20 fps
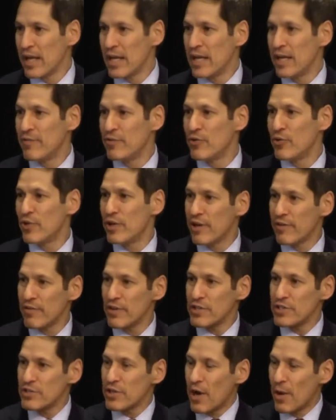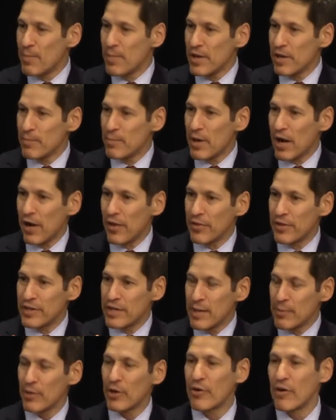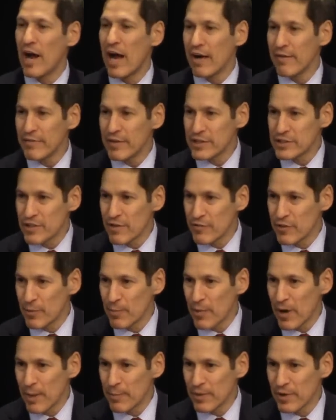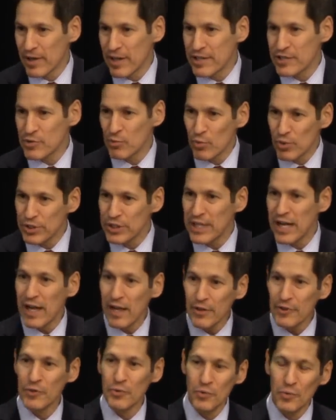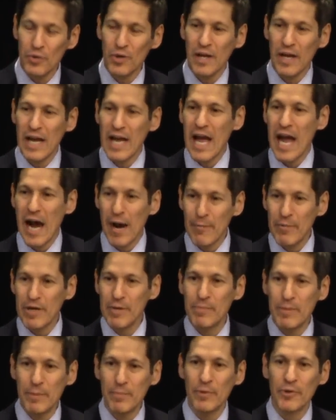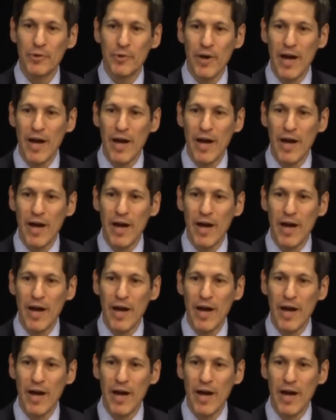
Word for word: If you give us a bit about the demographics of your population, we'll tell you how many people you